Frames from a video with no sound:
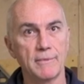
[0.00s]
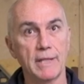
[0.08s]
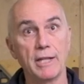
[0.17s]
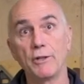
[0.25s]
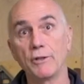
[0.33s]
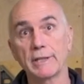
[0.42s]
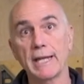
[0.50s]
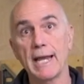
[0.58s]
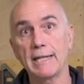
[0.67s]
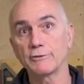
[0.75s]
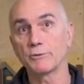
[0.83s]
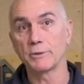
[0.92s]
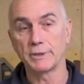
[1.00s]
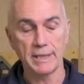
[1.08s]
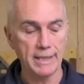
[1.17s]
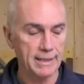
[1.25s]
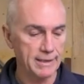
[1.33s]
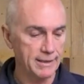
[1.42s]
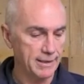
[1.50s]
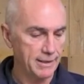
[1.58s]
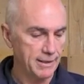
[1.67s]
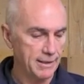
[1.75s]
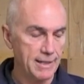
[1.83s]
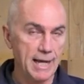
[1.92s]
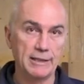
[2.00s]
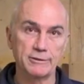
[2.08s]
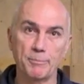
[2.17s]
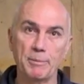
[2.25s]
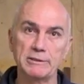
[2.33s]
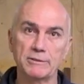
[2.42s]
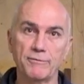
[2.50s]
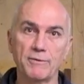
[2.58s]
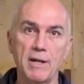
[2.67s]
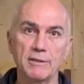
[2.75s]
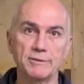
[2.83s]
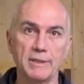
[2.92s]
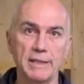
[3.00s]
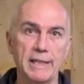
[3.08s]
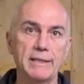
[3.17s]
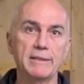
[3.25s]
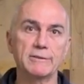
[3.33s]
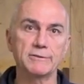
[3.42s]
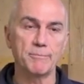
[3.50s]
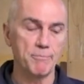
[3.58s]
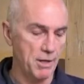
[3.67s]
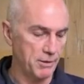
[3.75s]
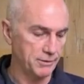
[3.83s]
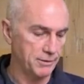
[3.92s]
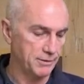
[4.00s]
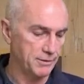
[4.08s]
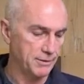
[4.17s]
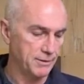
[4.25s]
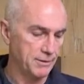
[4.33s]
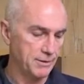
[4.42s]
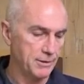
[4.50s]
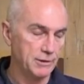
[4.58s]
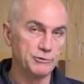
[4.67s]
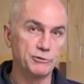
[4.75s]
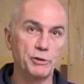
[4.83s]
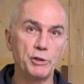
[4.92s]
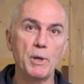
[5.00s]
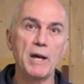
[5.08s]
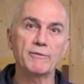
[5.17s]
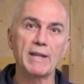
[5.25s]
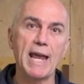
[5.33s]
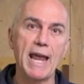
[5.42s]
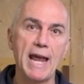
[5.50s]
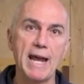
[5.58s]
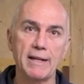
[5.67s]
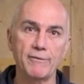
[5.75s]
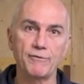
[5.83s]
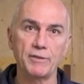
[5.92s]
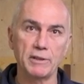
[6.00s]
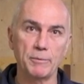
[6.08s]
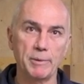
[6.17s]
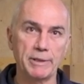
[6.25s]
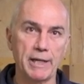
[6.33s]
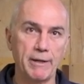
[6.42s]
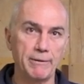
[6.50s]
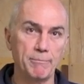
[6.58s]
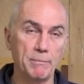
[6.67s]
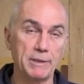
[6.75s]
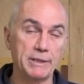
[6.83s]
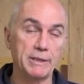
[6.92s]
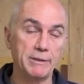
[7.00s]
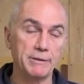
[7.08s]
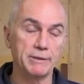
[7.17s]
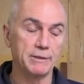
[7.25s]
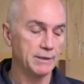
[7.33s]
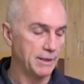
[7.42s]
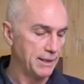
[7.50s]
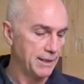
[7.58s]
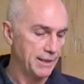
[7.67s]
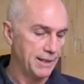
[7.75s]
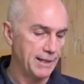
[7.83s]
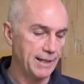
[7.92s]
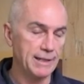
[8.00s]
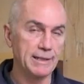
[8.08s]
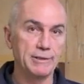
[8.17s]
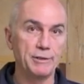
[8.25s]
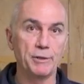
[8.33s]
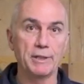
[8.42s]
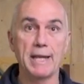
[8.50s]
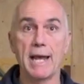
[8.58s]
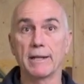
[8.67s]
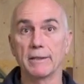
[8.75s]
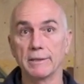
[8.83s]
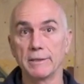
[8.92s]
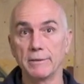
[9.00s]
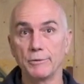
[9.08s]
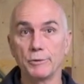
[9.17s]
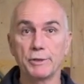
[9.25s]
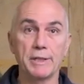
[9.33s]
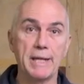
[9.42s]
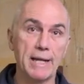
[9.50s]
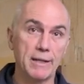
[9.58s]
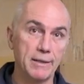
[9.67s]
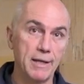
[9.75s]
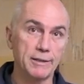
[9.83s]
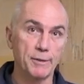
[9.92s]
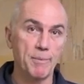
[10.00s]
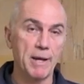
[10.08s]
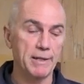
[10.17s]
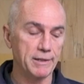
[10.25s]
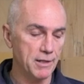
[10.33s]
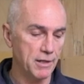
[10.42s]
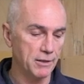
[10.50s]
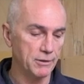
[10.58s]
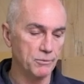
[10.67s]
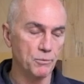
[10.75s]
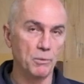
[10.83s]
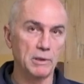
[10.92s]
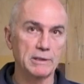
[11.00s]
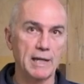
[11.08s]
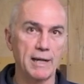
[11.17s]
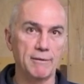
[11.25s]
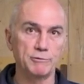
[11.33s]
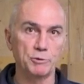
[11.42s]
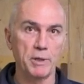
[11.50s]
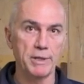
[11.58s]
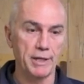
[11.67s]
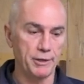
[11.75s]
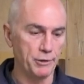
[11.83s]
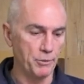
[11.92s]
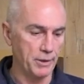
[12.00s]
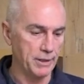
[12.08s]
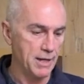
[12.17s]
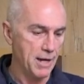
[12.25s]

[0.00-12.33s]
inert gas, or T I G, has a piece of tungsten. It doesn't melt. So you have to add filler mater material, and you can add a little or you can add a lot depending on what kind of joint that you're doing.